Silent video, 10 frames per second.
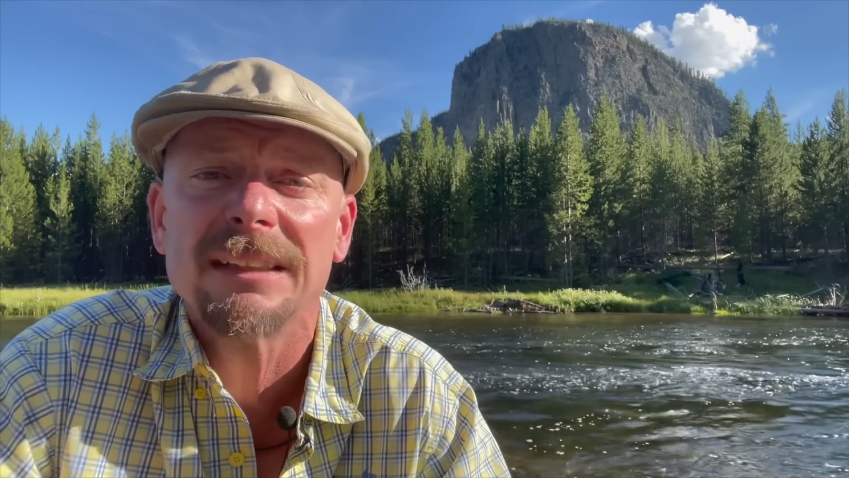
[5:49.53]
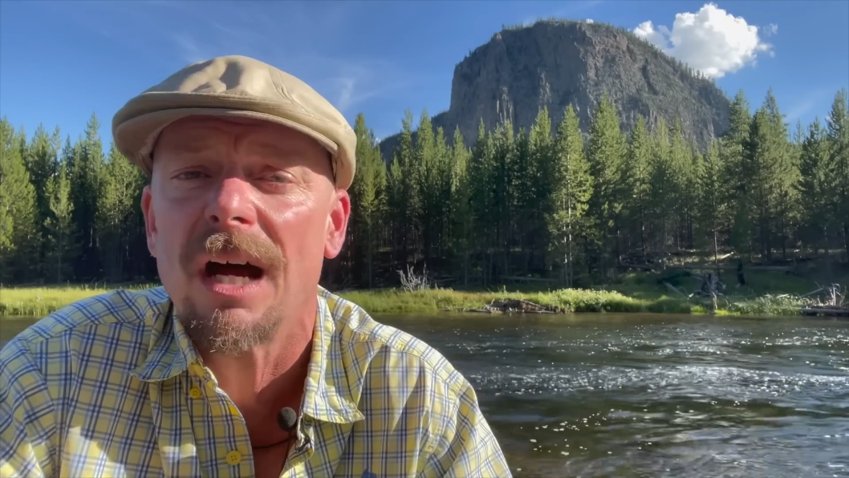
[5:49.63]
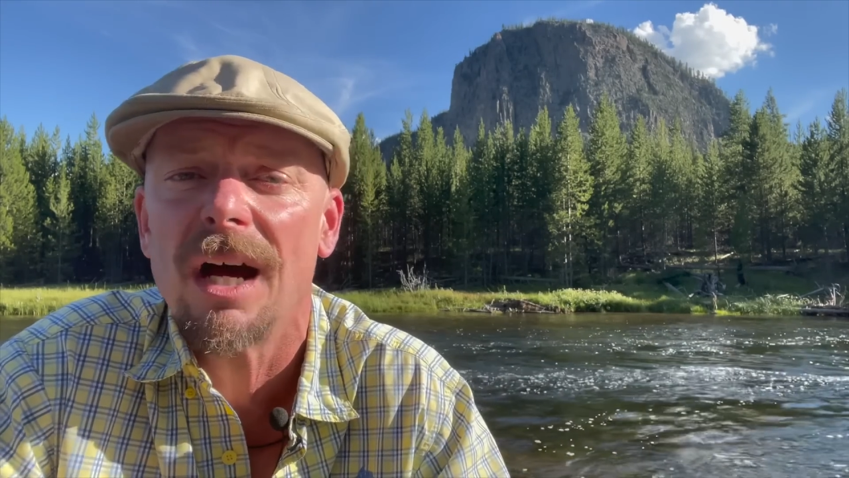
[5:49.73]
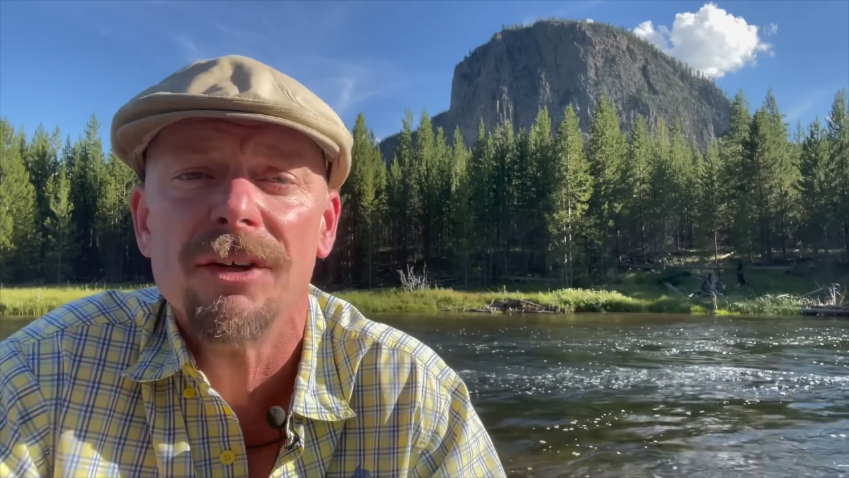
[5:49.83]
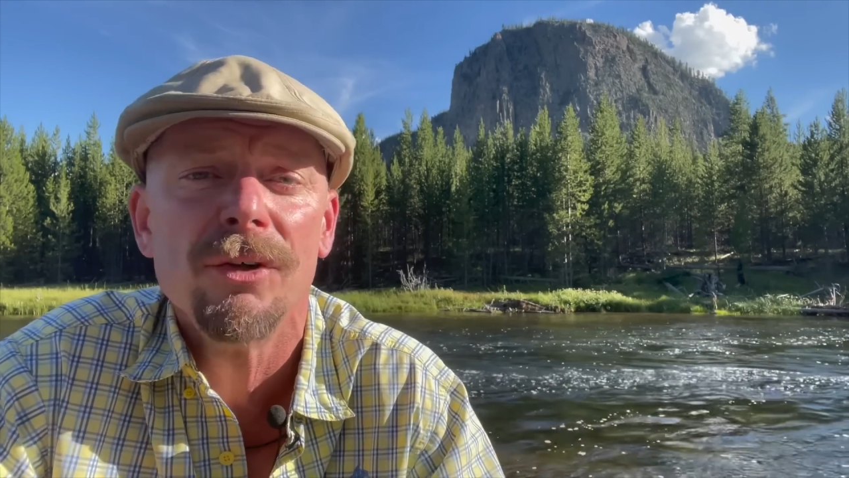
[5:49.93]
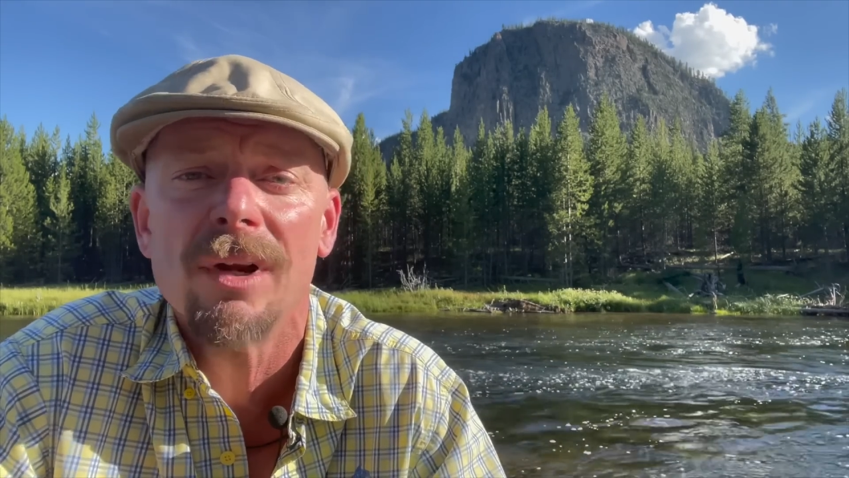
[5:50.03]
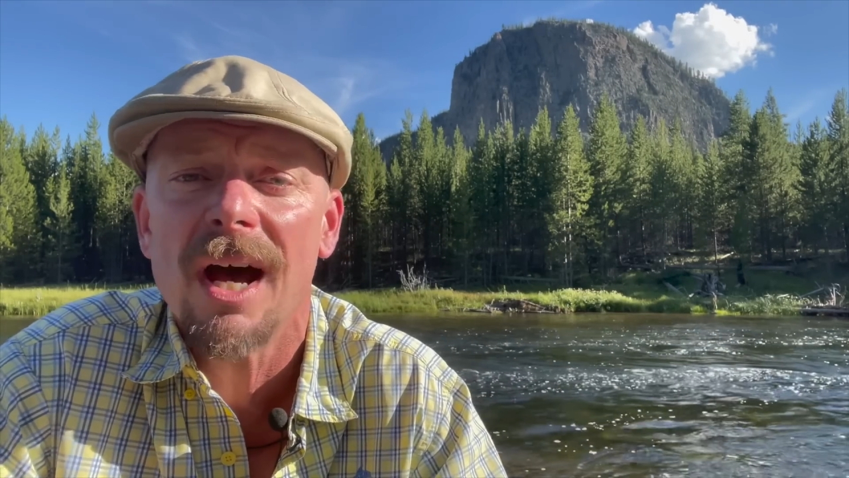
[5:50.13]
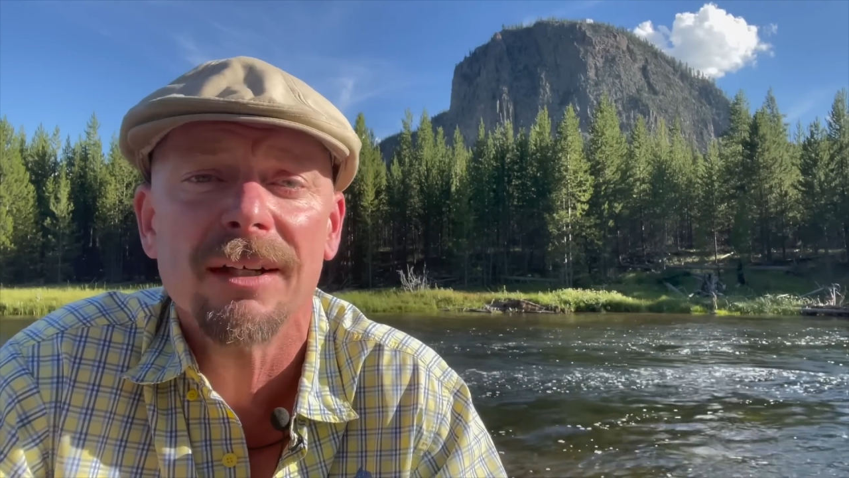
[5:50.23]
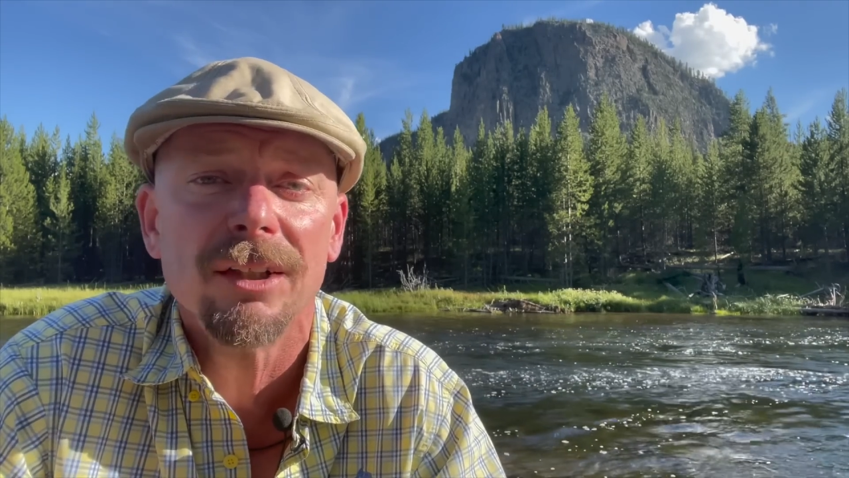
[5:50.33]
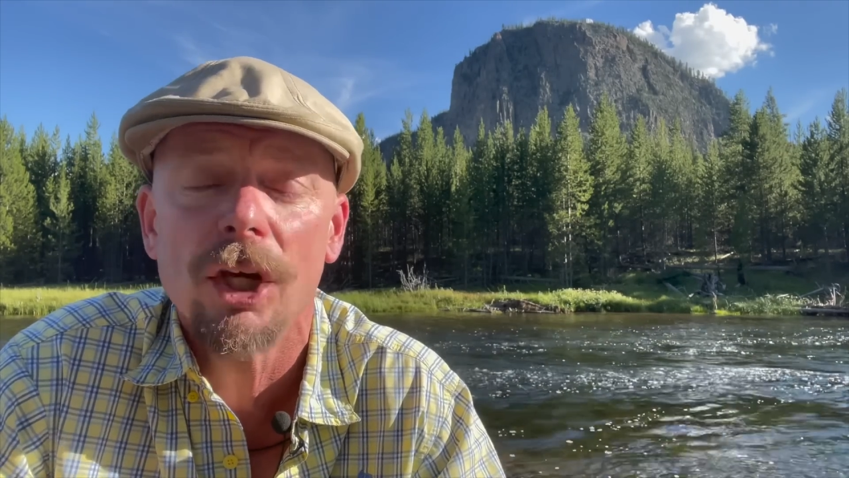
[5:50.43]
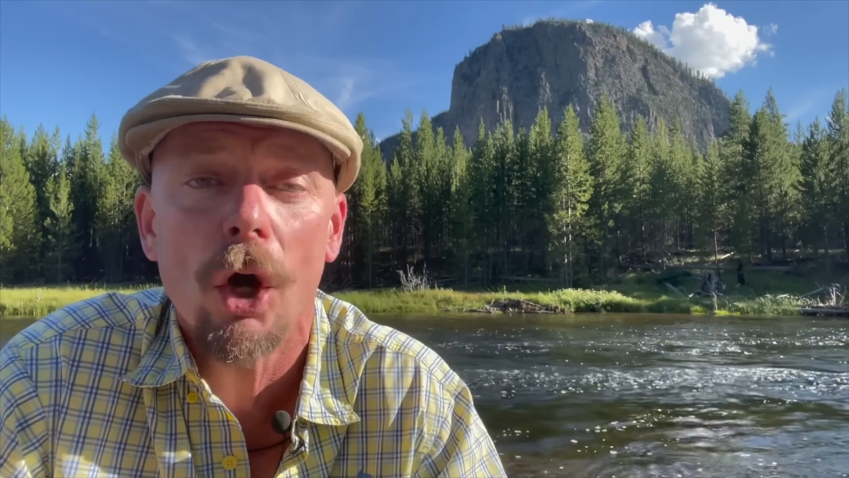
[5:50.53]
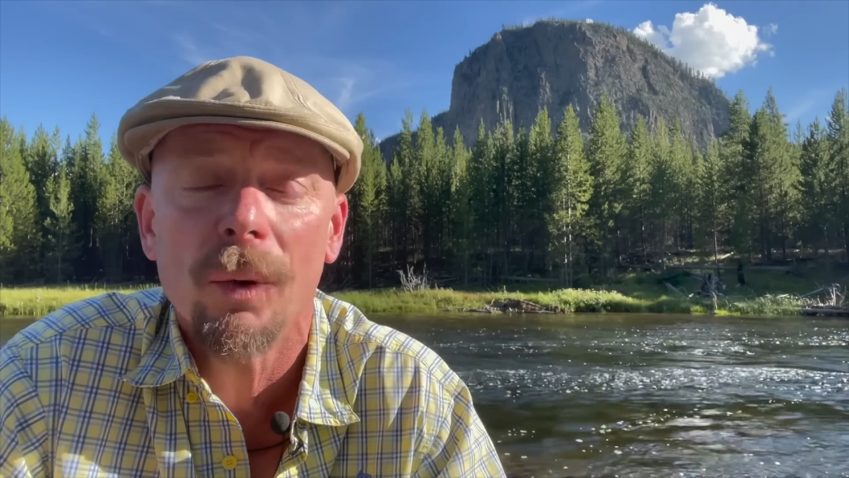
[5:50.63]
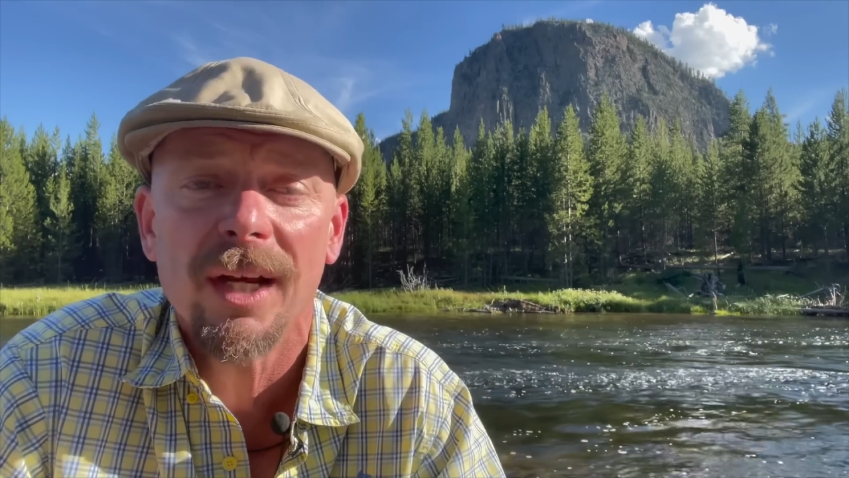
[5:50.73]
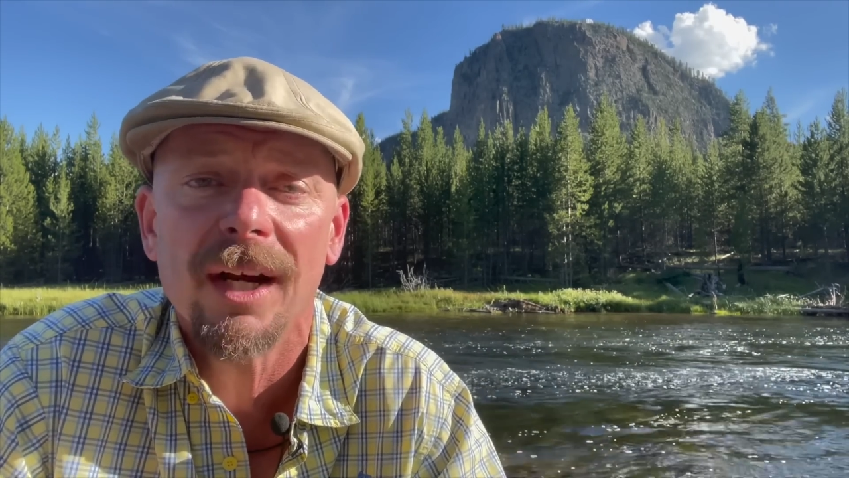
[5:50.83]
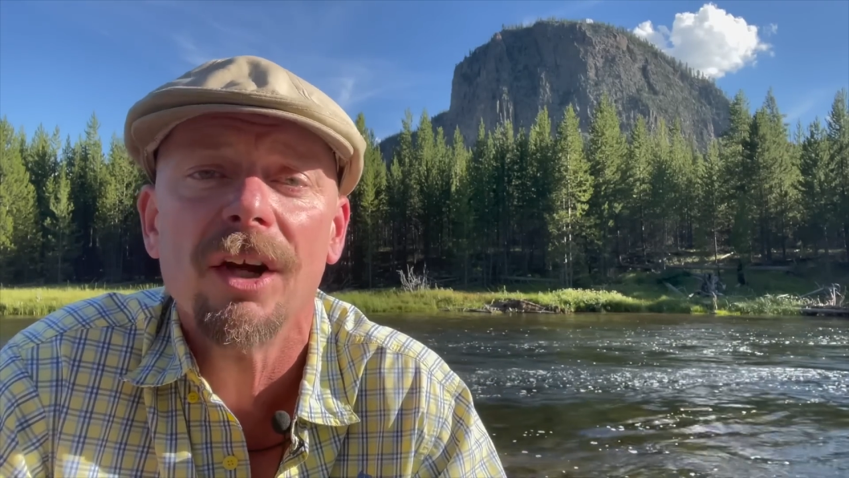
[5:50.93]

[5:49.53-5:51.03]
do not go here,